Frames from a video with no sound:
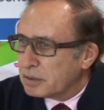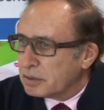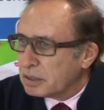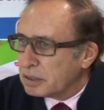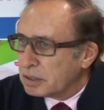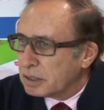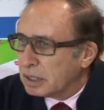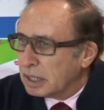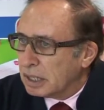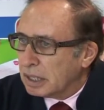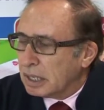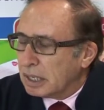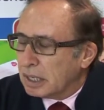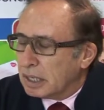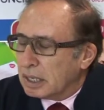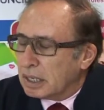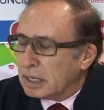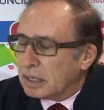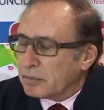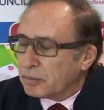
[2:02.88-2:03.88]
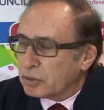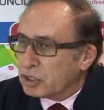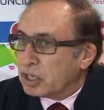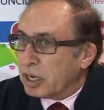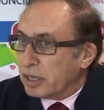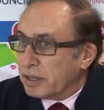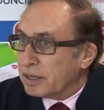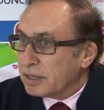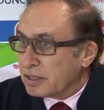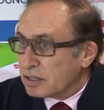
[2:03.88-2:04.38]
on, which I
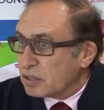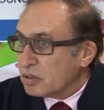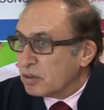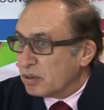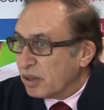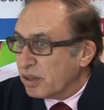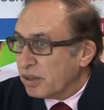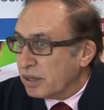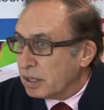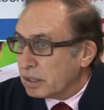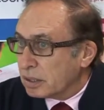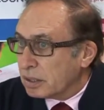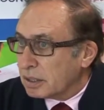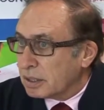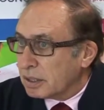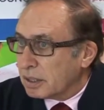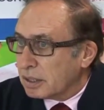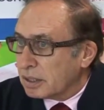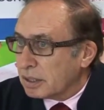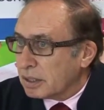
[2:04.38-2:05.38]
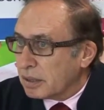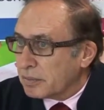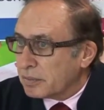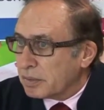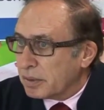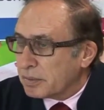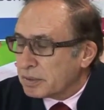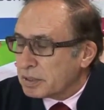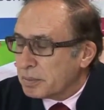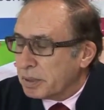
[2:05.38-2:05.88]
think is a good thing, and
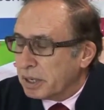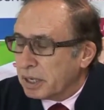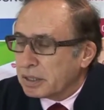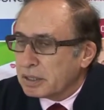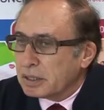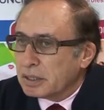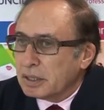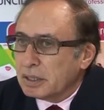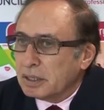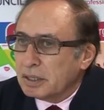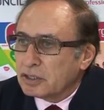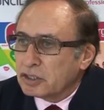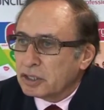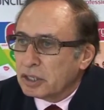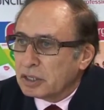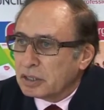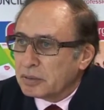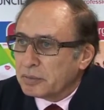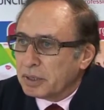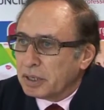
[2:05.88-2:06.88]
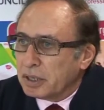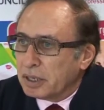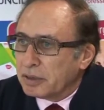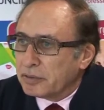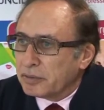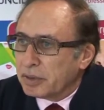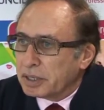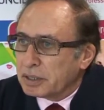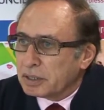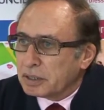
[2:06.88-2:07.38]
that was partly the agenda behind
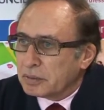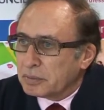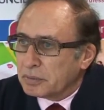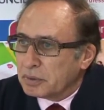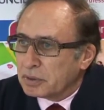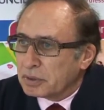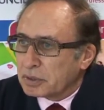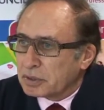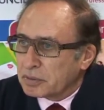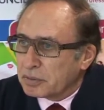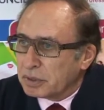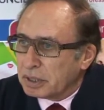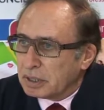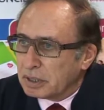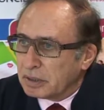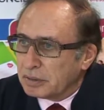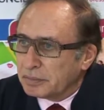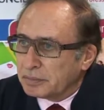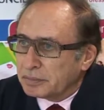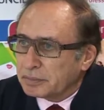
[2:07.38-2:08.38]
writing the book as well.